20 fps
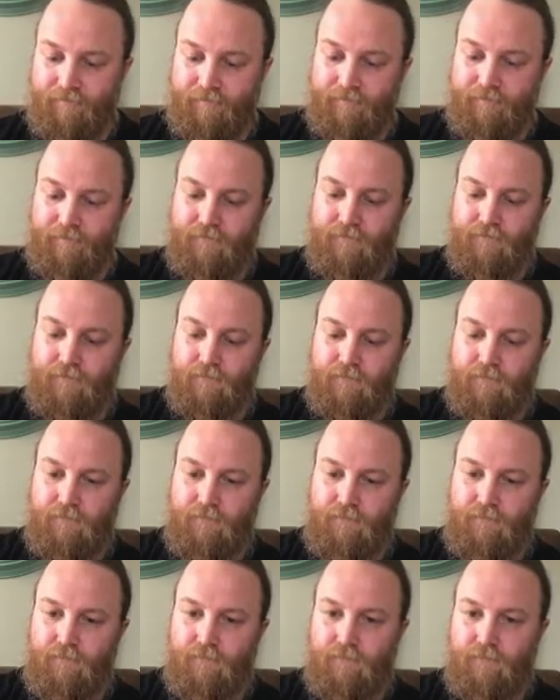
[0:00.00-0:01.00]

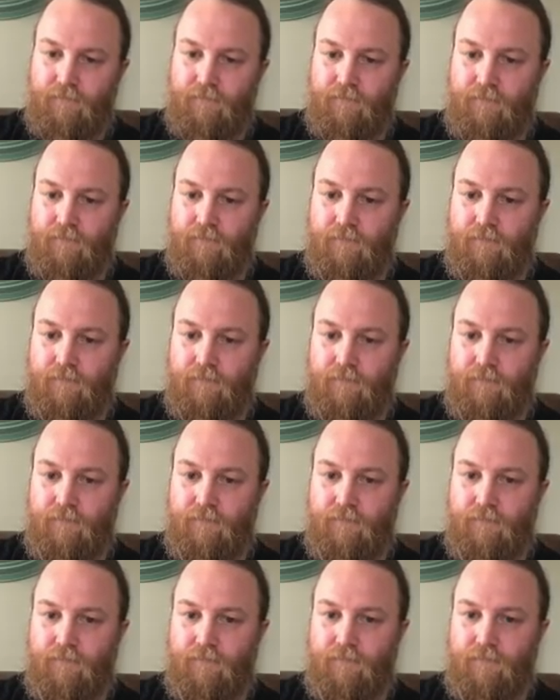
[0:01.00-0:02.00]

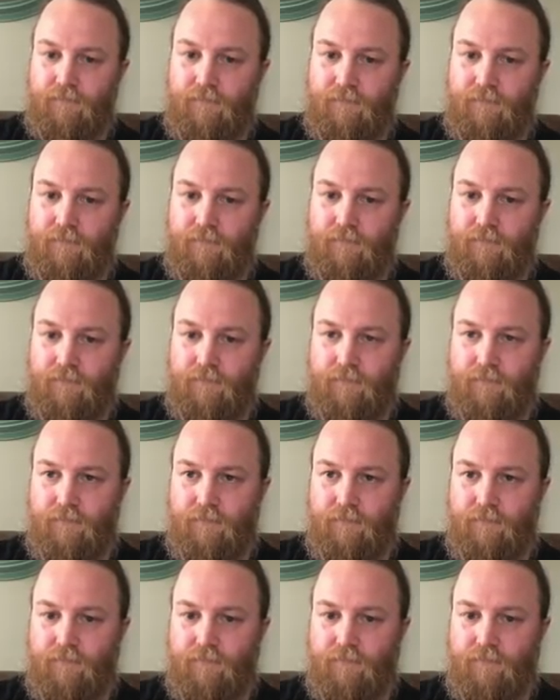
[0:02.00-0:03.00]

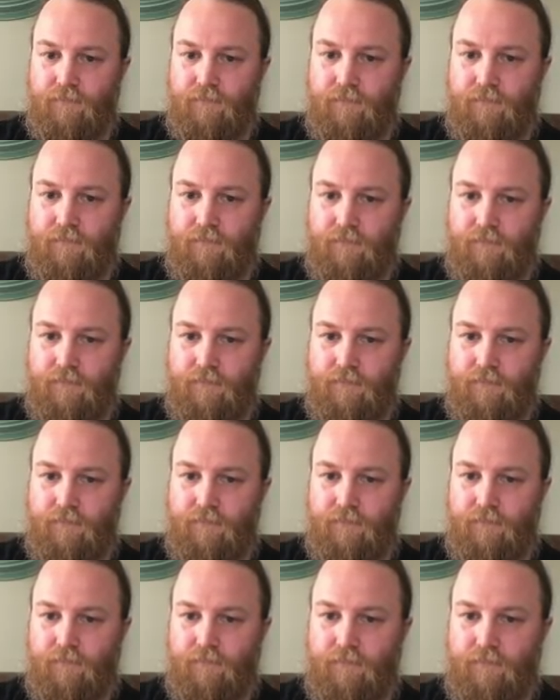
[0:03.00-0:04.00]

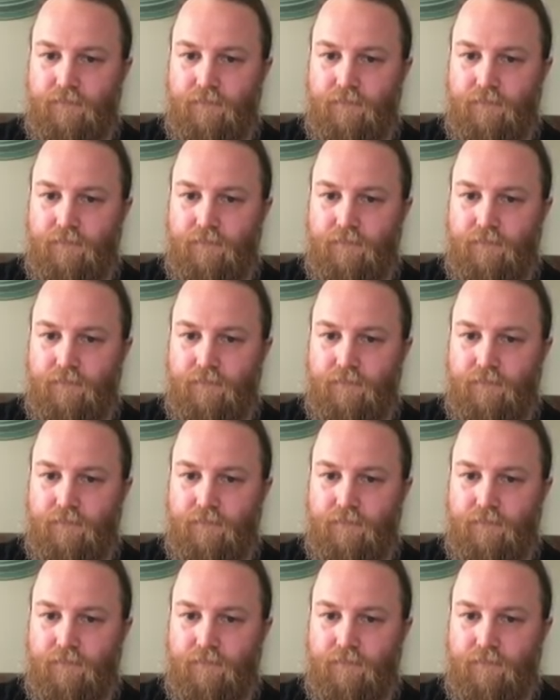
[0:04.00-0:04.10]
(silence)